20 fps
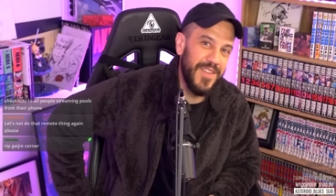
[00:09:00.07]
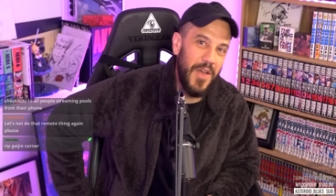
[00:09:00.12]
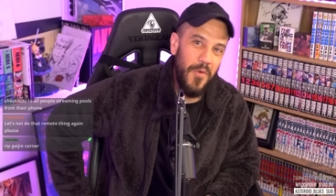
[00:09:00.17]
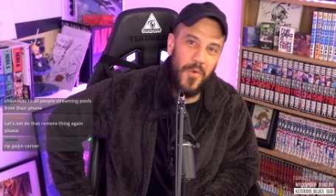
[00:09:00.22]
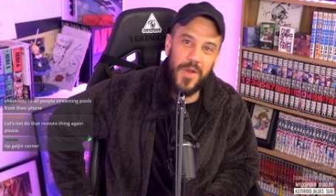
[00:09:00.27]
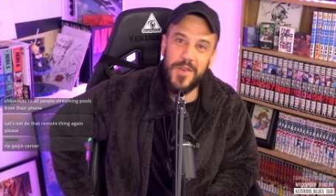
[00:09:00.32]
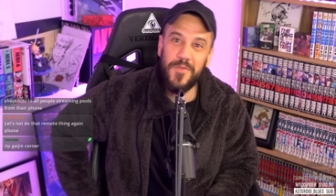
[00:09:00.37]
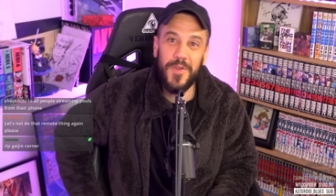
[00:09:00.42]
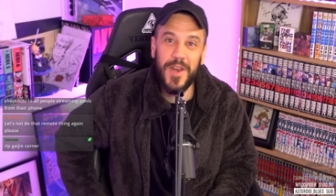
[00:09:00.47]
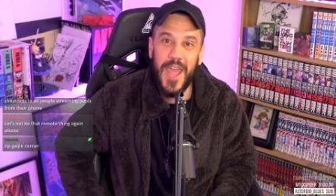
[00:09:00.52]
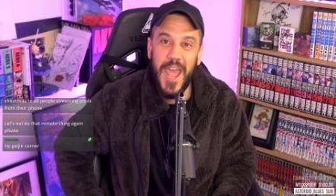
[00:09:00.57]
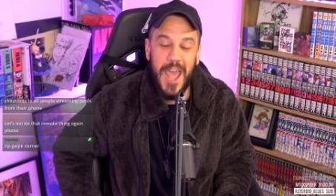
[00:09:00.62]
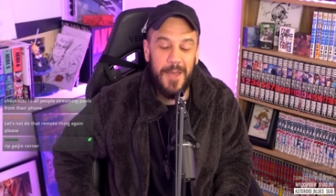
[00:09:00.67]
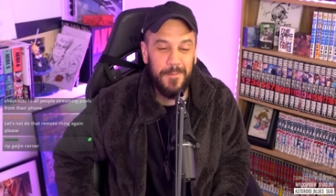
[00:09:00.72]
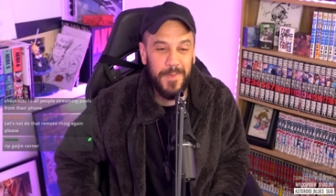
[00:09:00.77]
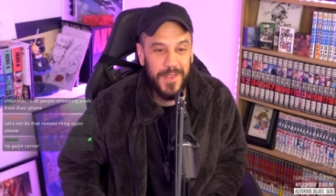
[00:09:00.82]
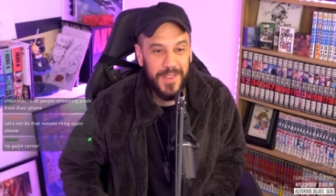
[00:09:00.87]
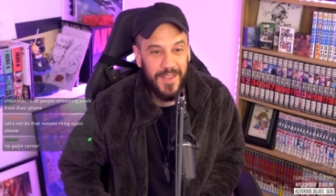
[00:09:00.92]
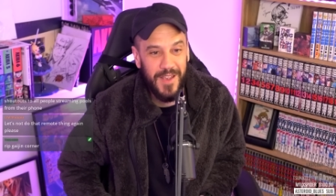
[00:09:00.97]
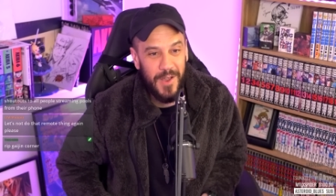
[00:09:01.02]
I wonder what
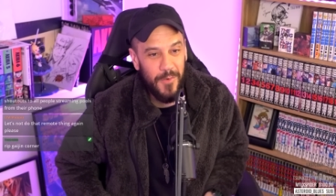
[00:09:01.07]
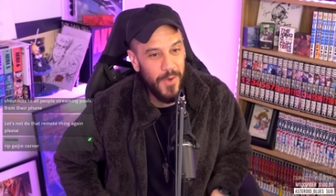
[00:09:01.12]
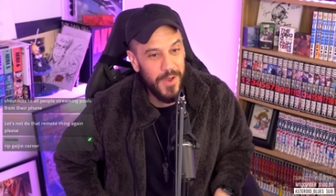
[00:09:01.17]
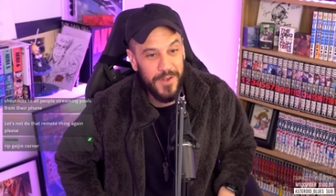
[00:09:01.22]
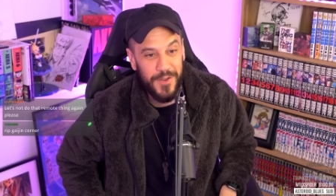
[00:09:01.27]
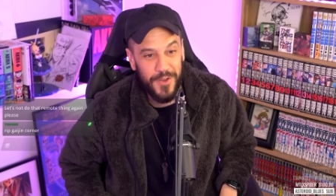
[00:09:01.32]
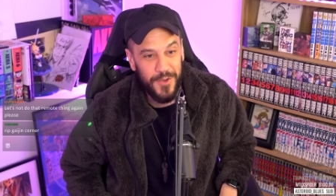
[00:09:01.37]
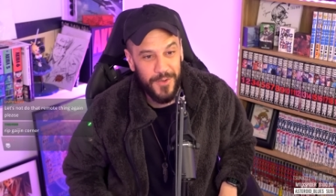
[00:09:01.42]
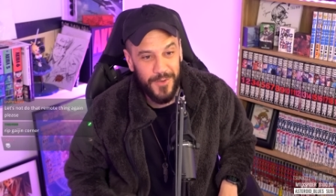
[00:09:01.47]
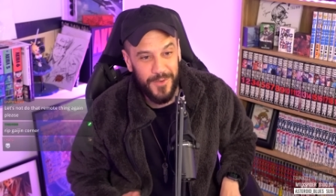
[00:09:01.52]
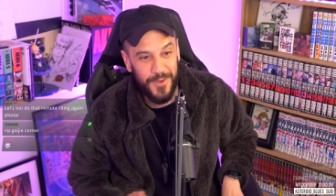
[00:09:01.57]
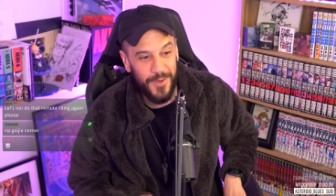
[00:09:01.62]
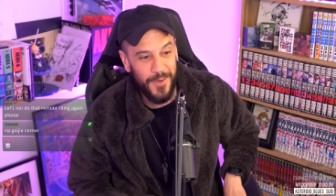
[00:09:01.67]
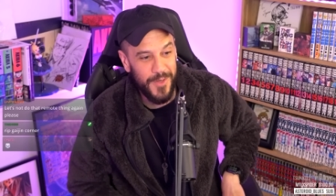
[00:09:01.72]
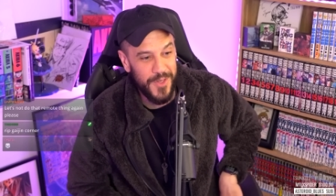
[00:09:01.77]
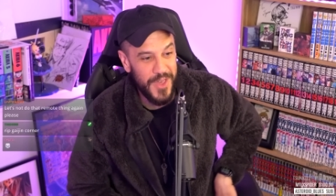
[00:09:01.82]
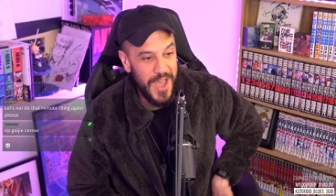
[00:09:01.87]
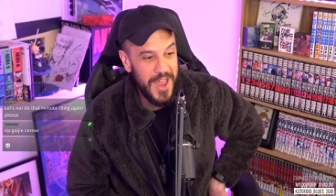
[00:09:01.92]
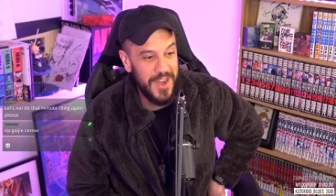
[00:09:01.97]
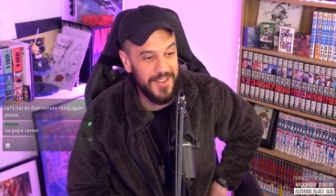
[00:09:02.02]
happened there. I wonder who who
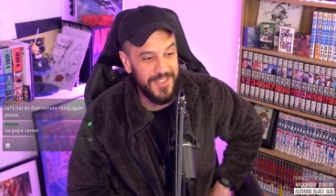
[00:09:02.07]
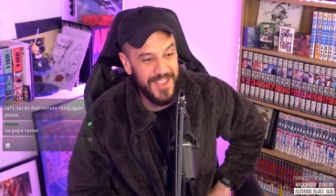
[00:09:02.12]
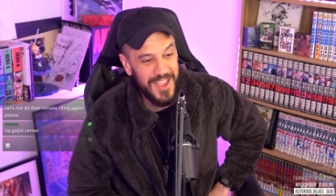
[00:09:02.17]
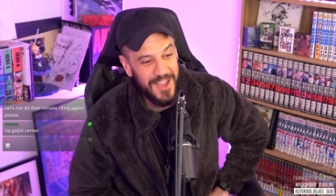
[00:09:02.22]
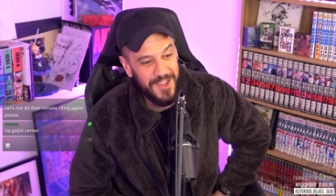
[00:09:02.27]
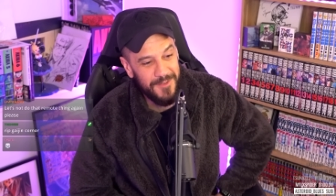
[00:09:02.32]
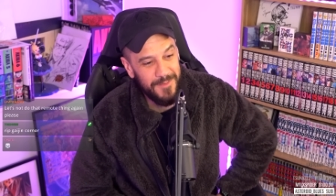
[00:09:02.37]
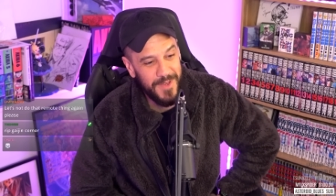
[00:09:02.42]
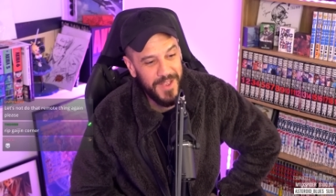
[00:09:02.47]
shot it down.